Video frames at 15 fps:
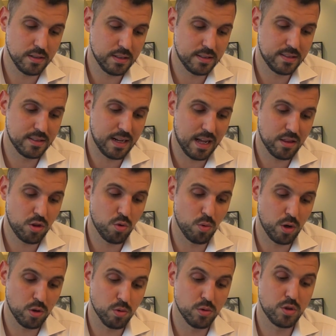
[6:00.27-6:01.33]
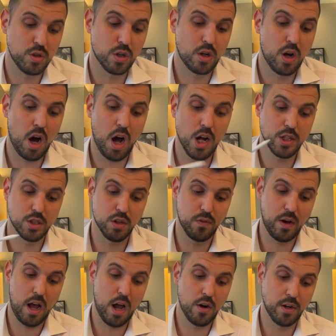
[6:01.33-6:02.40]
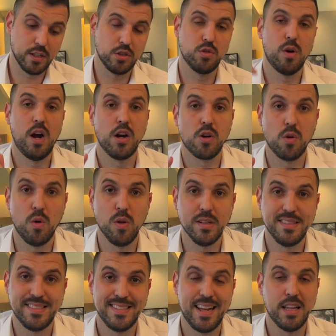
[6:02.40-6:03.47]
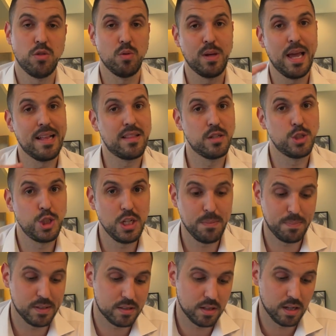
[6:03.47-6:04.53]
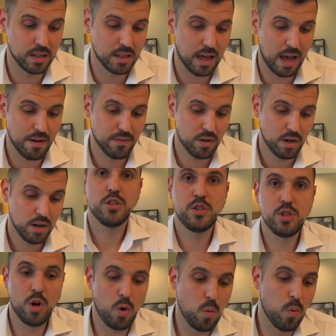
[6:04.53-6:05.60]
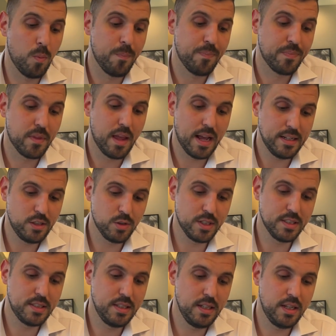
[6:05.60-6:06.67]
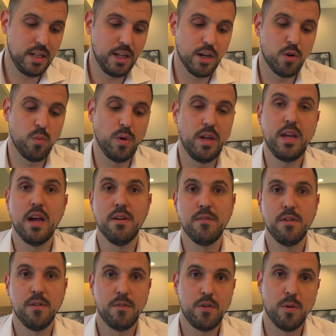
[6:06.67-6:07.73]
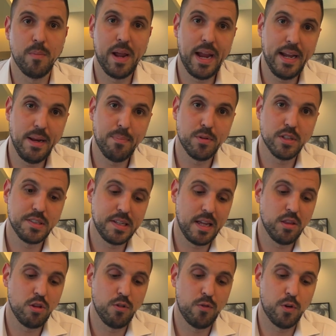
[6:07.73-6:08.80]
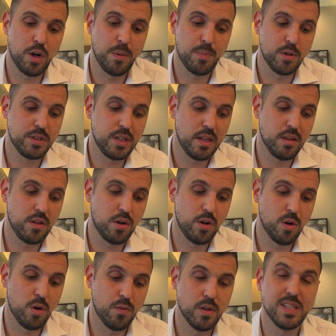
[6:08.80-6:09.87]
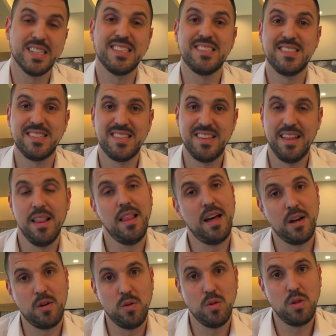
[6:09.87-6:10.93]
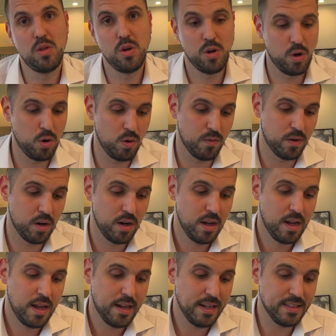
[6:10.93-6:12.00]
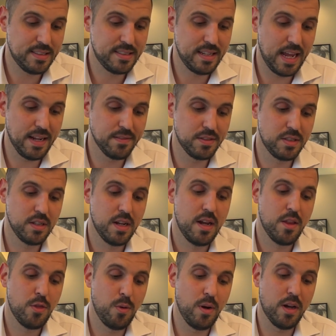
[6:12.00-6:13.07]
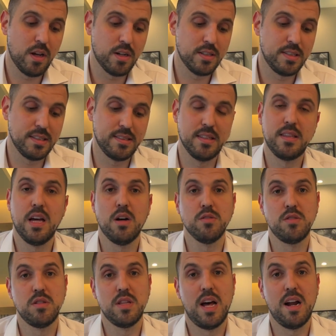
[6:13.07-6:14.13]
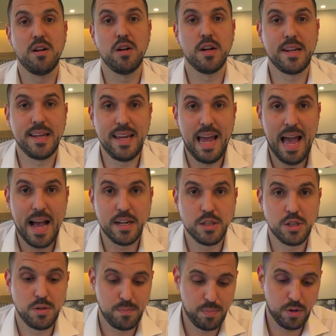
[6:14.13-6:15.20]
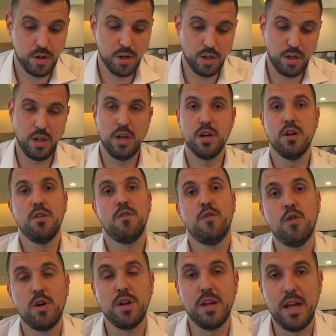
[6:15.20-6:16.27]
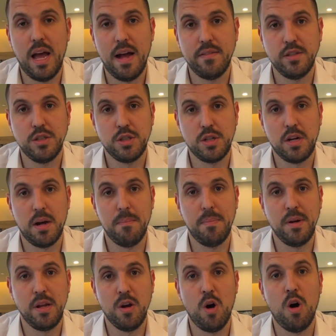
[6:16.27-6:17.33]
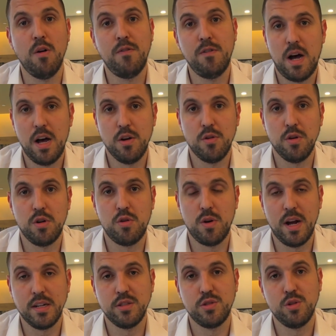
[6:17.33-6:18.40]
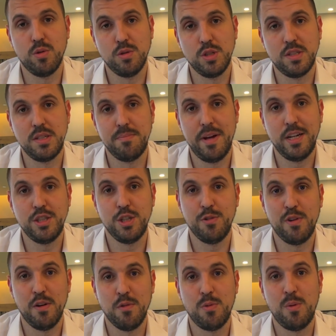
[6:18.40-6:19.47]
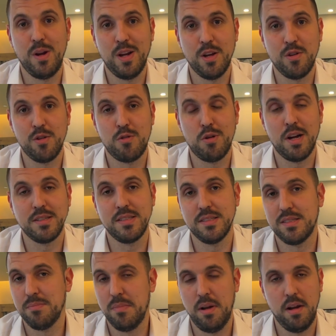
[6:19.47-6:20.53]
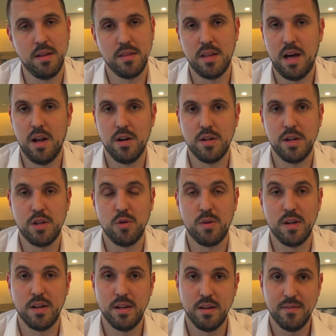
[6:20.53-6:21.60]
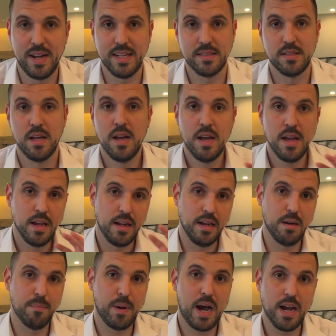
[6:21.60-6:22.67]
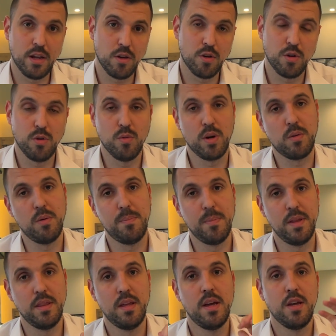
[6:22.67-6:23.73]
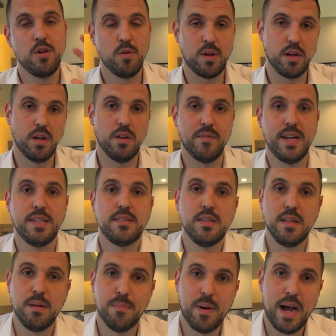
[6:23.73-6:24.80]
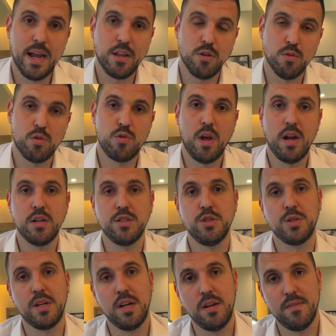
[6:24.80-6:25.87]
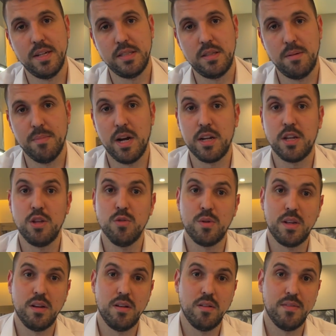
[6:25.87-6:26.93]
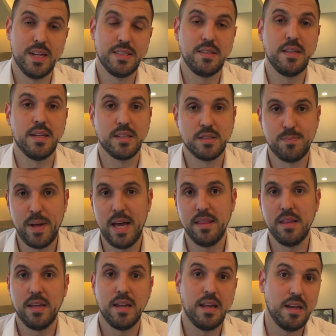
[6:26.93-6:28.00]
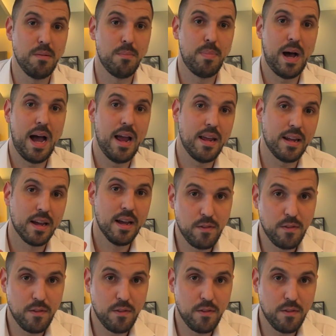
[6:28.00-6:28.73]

It's not to reduce the cost of hiring. So our goal is not to get the cheapest lead ever. So as you can see here, we have from 80% to 40% turnover. That's still a good turnover. It saves $360,000 cash per year for the average company of 100 trucks. So just imagine you have 300 trucks, that's $1 million that you can invest in buying your new equipment. You can invest in buying new trailers, you can invest in marketing, you can invest in expanding, in buying.